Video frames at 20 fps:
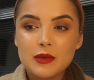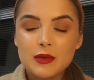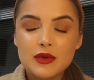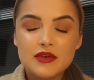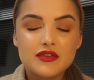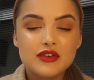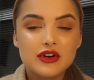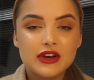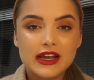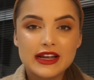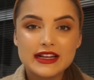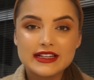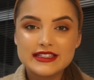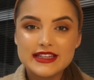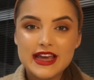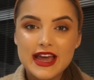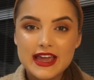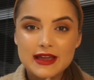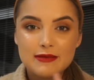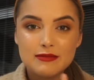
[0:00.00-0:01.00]
We've got like a
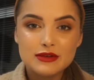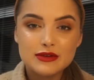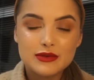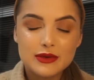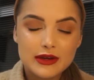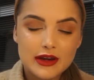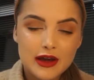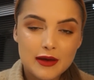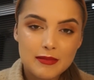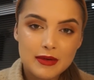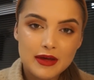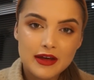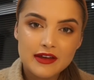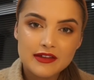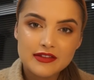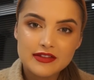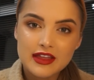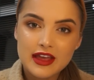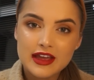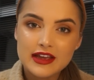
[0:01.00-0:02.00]
day in between our
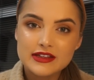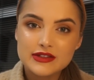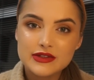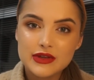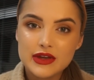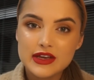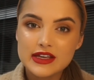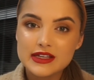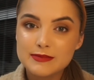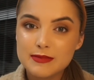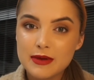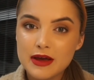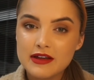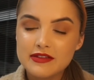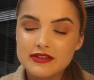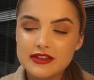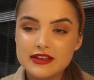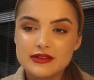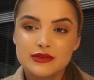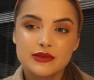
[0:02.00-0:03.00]
birthdays. So his
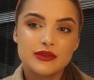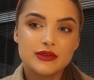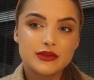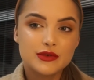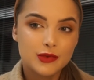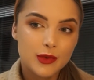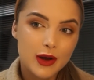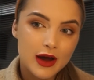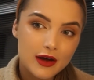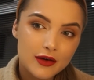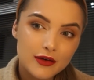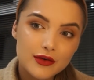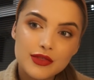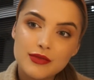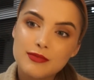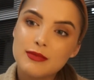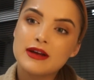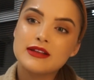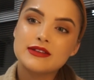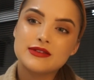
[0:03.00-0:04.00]
birthday's on the
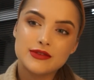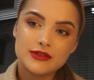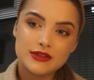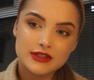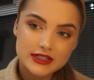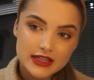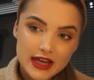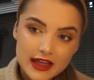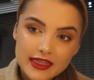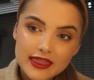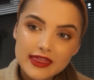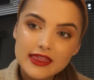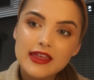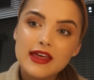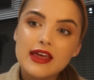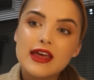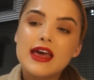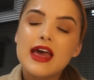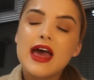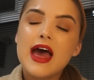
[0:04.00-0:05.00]
12th, mine's on the 10th.
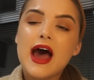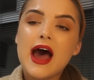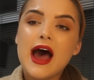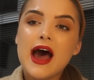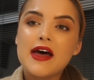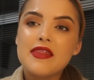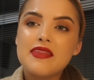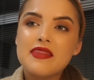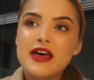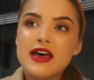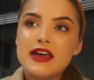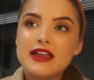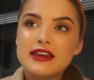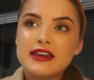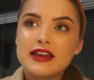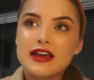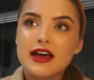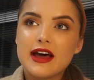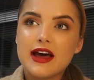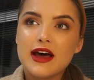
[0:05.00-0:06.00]
And
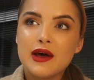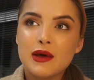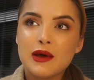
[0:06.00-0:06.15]
then